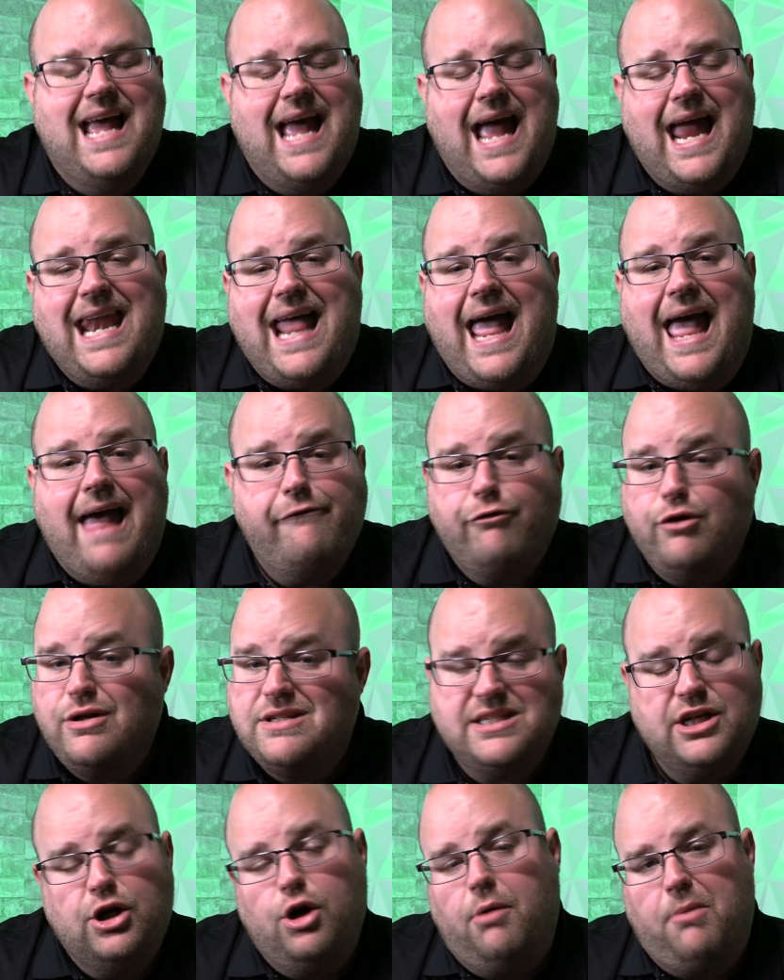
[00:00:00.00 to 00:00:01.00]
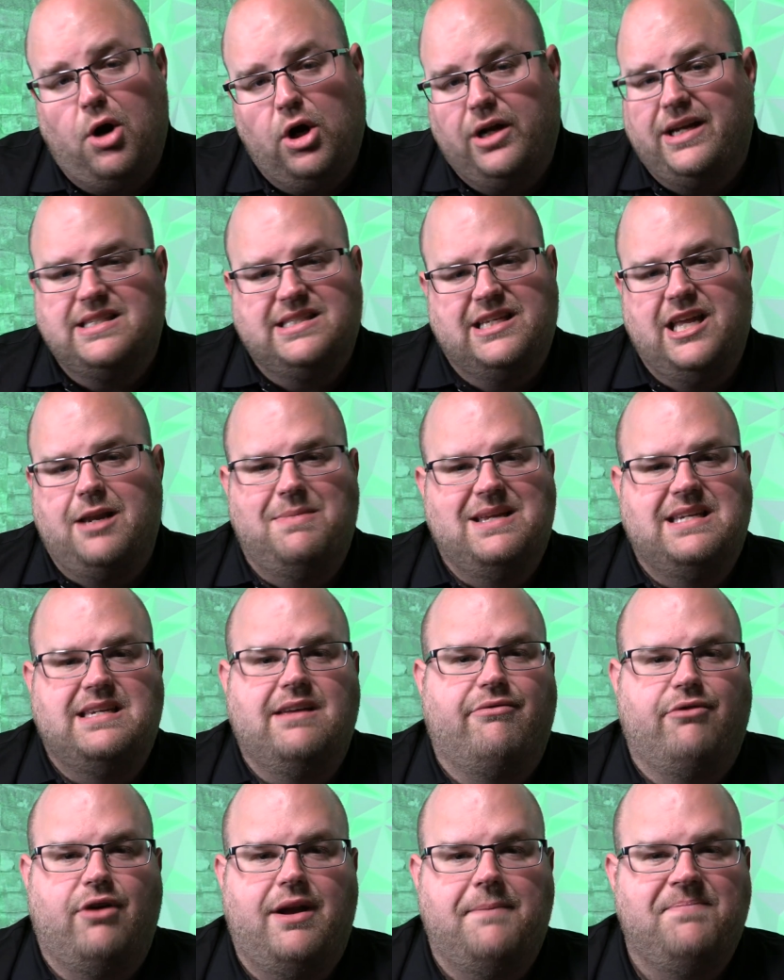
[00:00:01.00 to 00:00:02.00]
And every single market's going to be
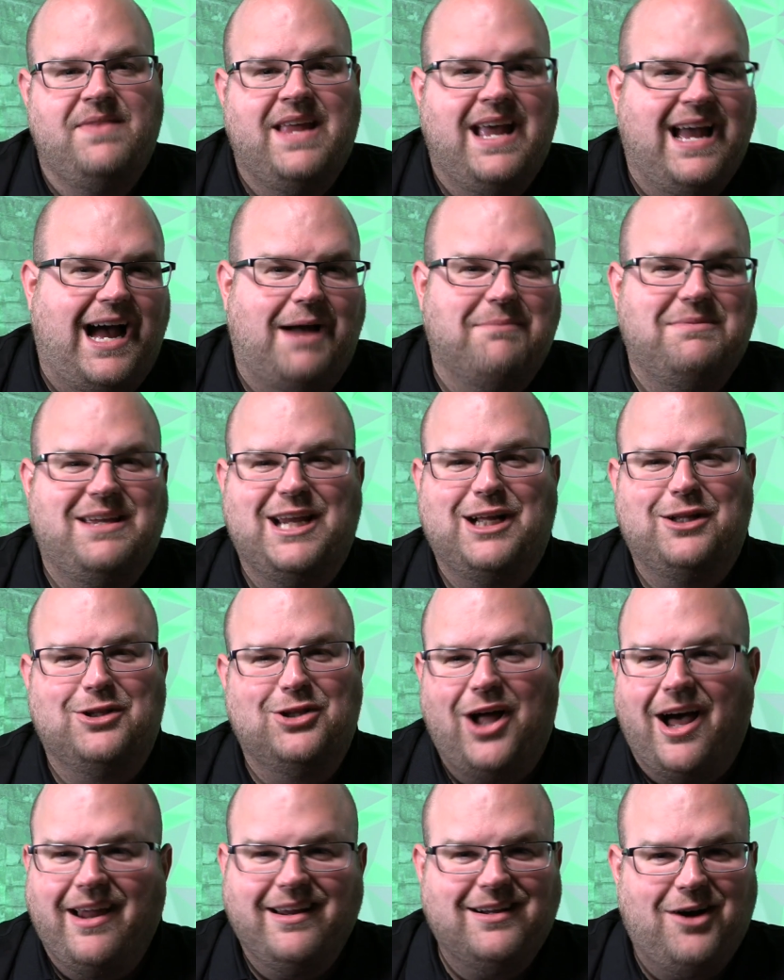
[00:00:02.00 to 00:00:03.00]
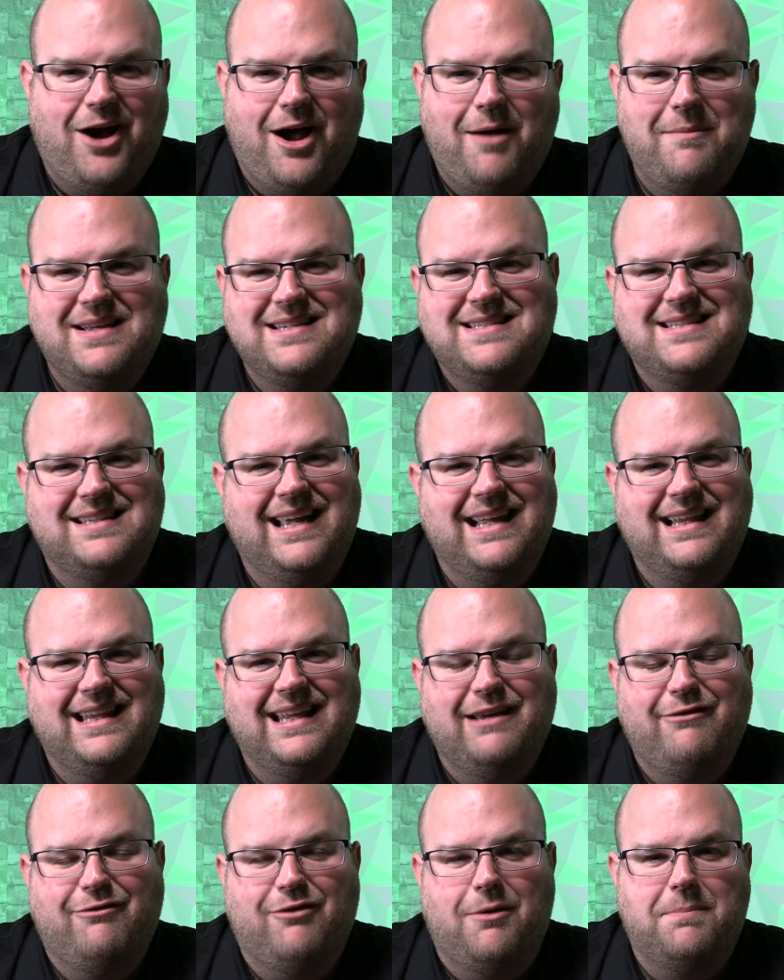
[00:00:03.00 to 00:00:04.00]
different. I'm getting a lot of comments
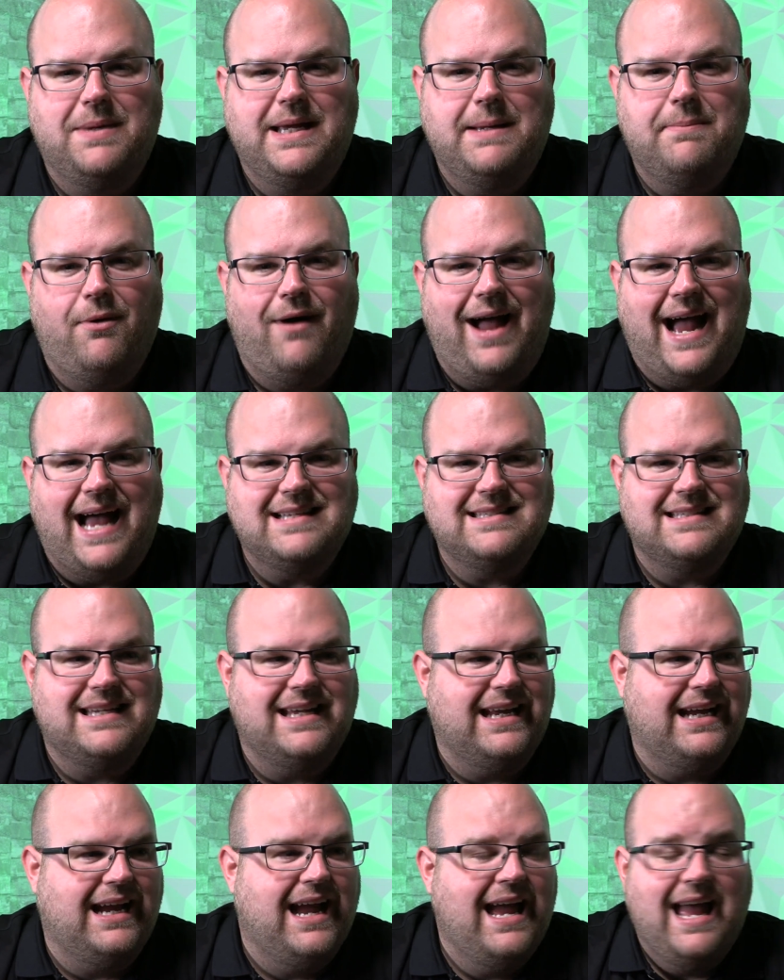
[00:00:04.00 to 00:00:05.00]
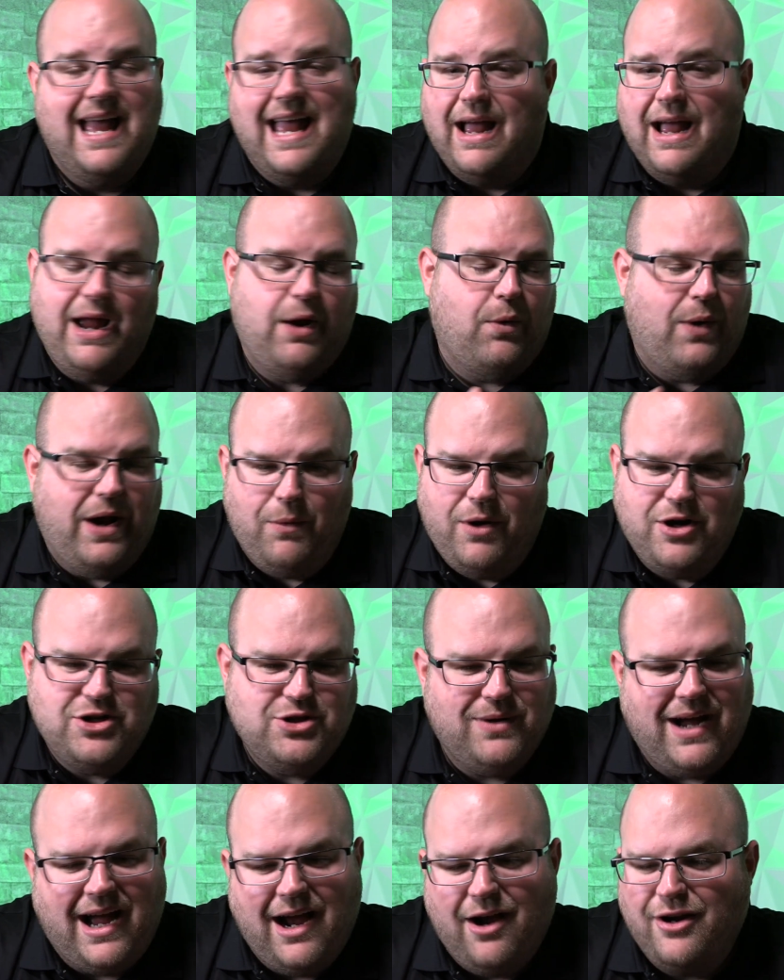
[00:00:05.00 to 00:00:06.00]
lately from people asking, where'd
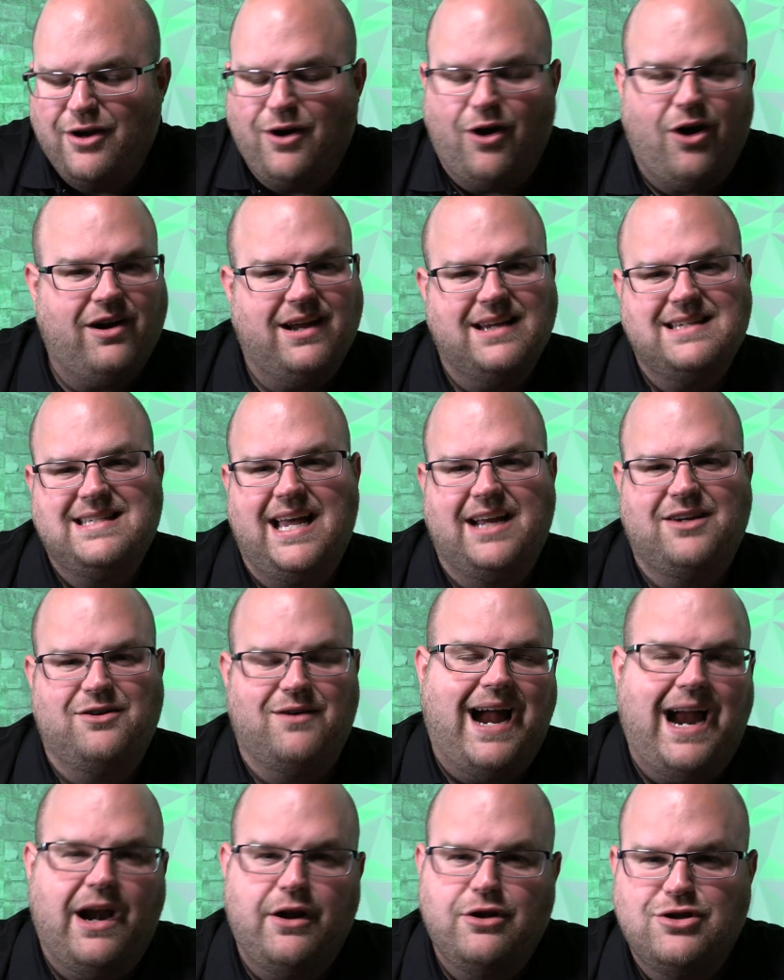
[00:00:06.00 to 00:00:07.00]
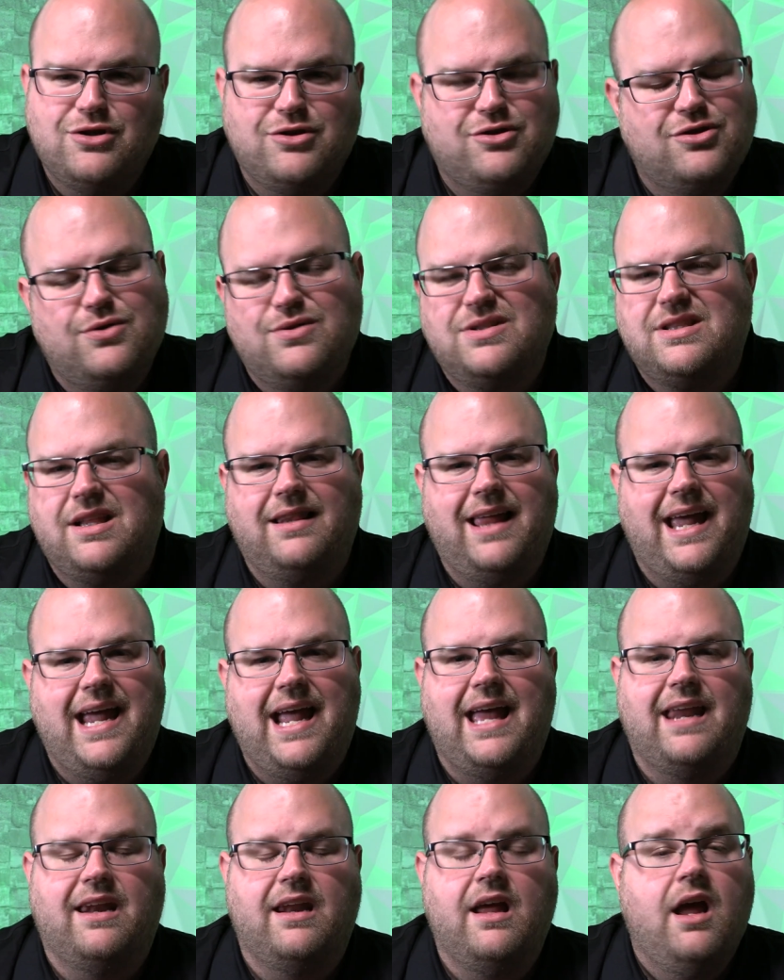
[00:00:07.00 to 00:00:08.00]
you hire your architect, or how did you choose the
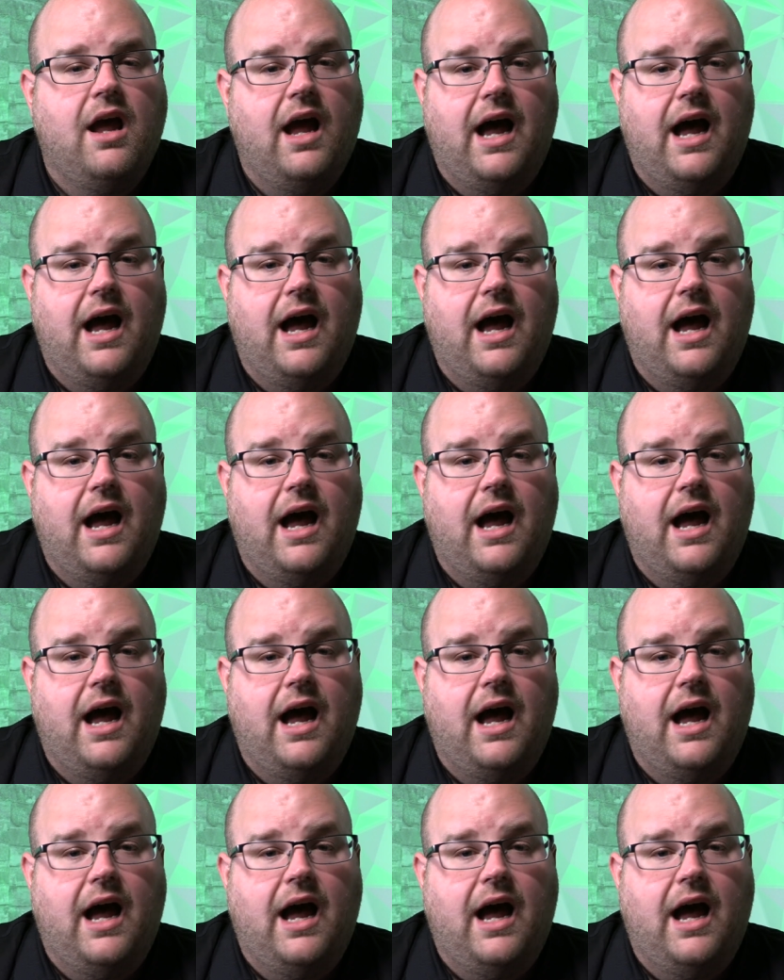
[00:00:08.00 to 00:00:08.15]
land?